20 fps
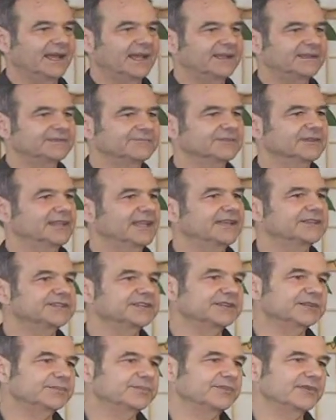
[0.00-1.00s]
And
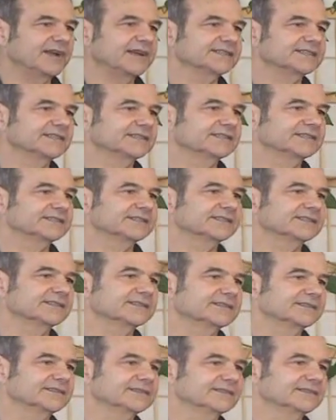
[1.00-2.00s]
relational presence
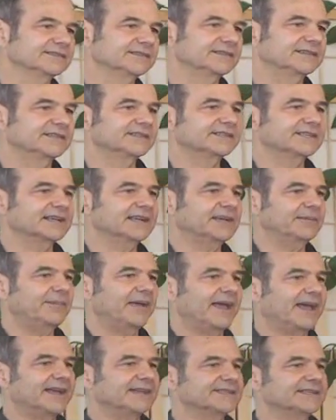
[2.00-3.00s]
is the
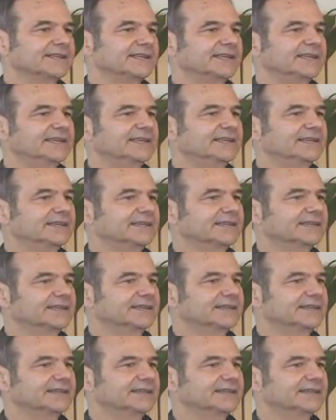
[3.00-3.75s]
capacity